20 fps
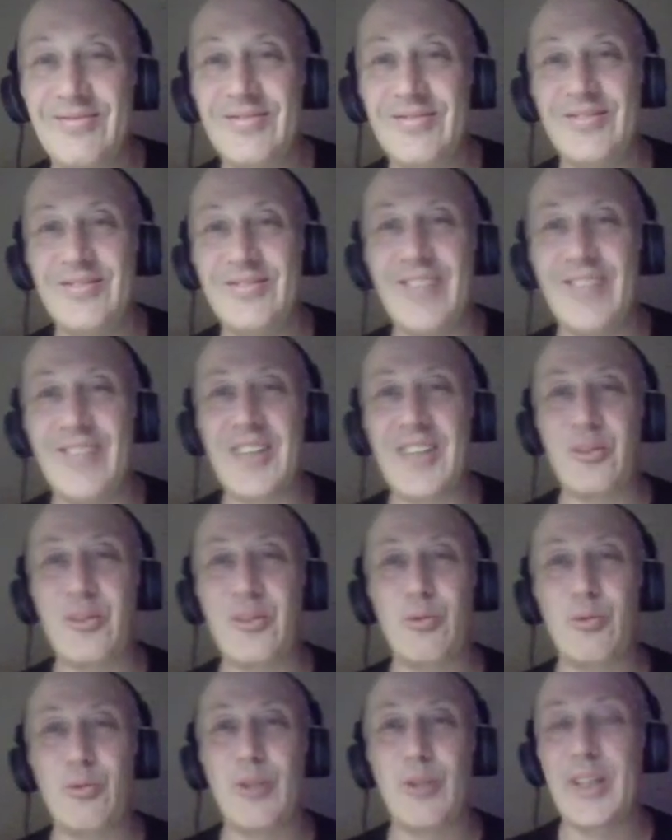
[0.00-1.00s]
That's a
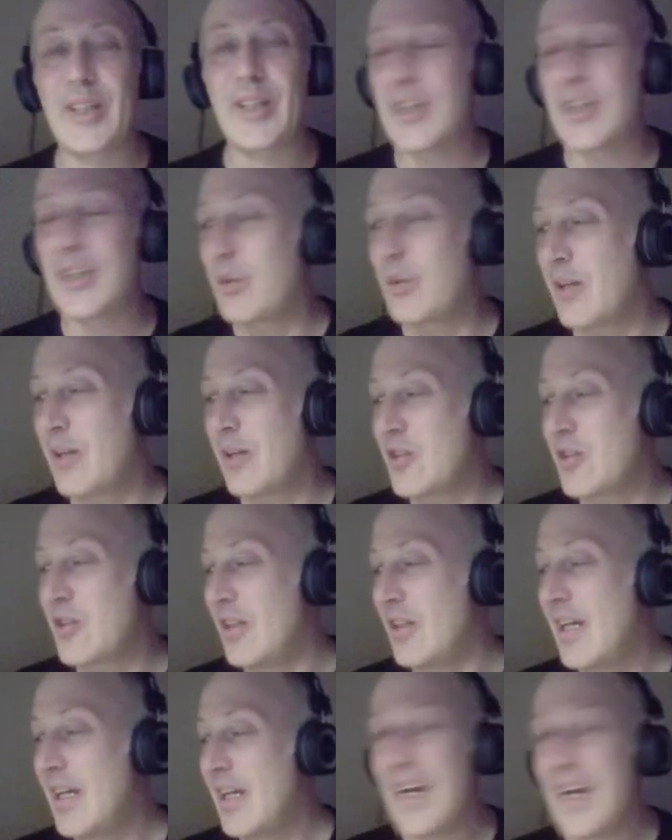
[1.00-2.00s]
really good question.
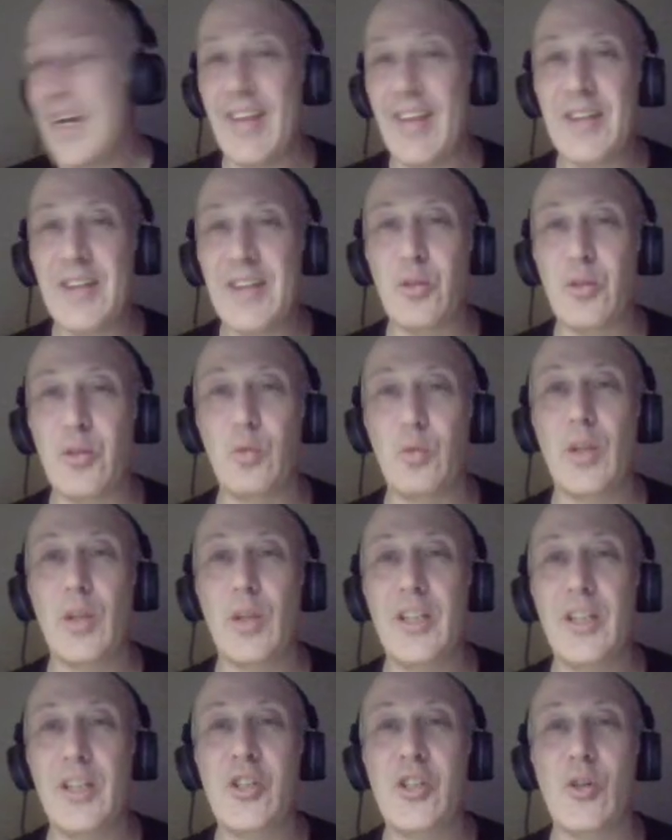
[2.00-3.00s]
And that's a really
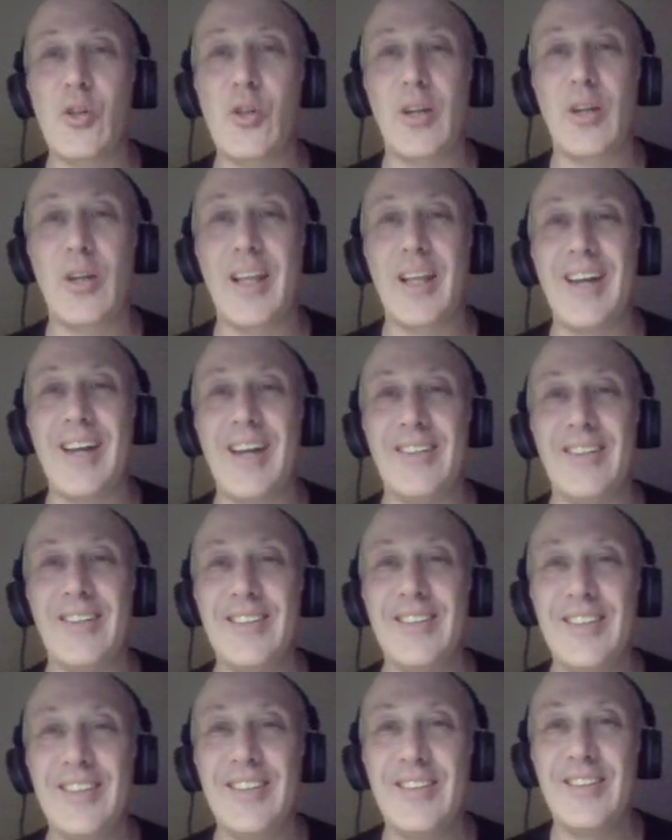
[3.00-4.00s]
short letter
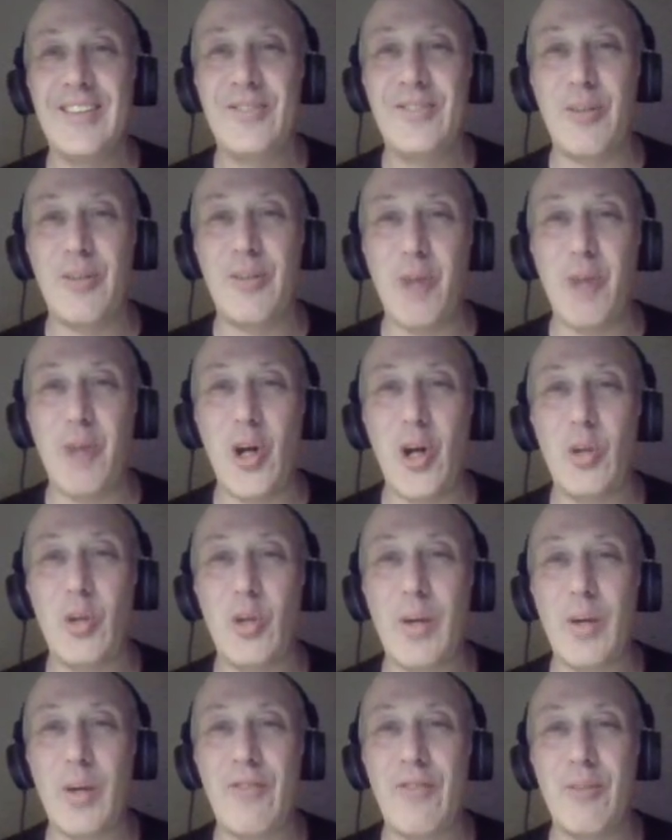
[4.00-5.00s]
from all the way
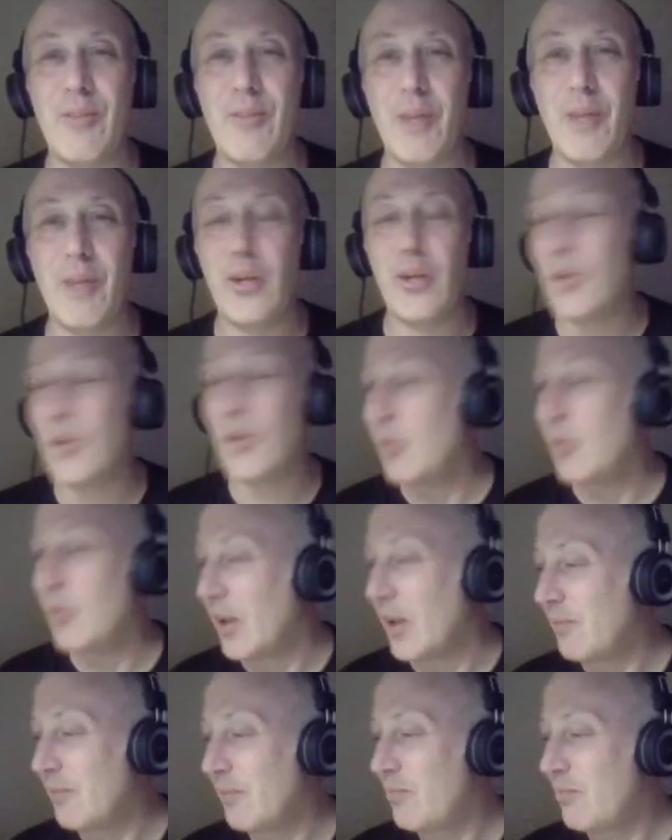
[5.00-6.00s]
from Moldova.
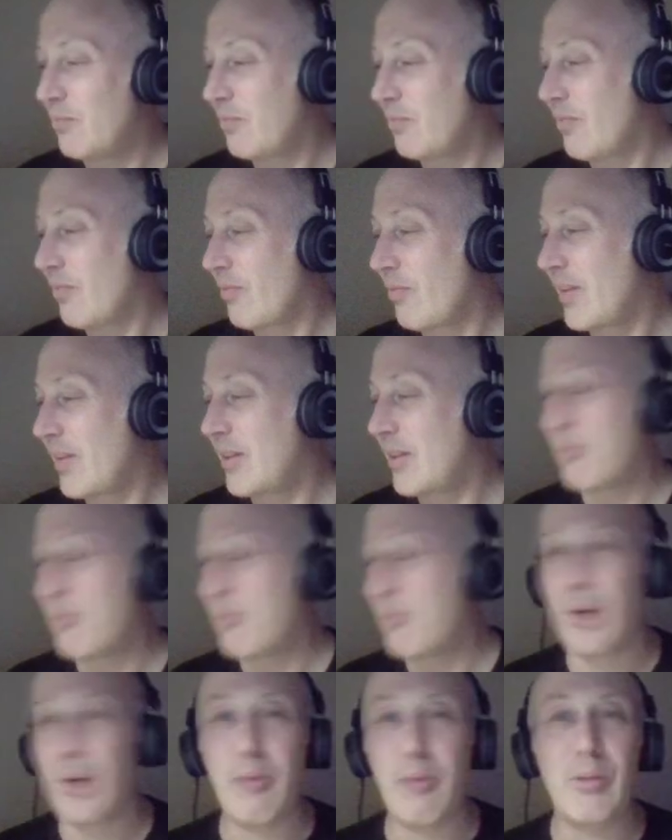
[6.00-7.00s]
You
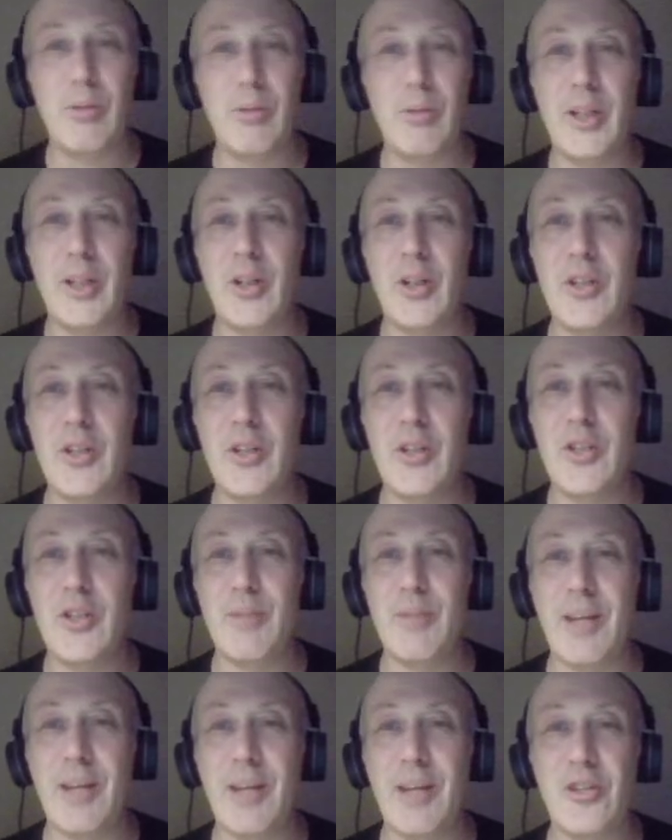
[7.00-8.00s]
probably could have just
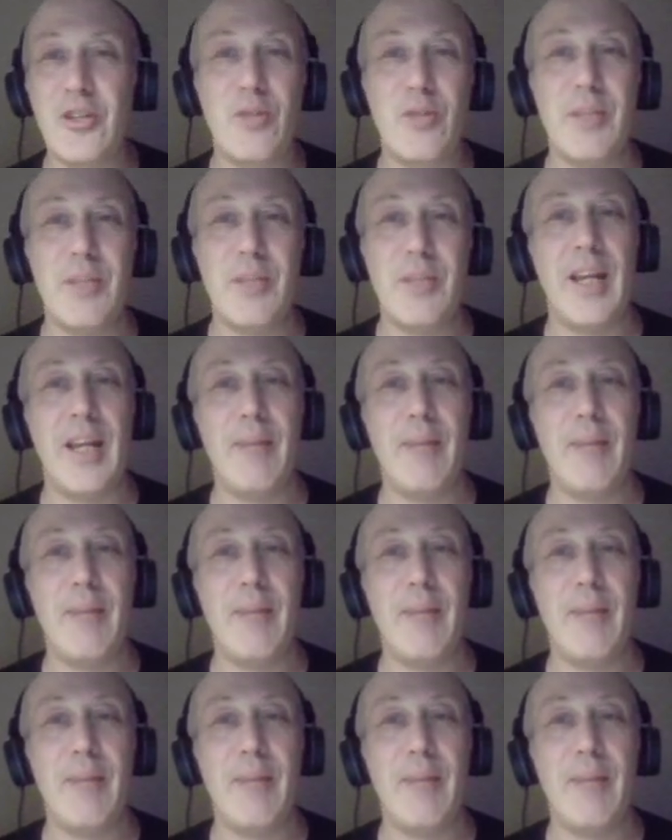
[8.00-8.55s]
messaged me that.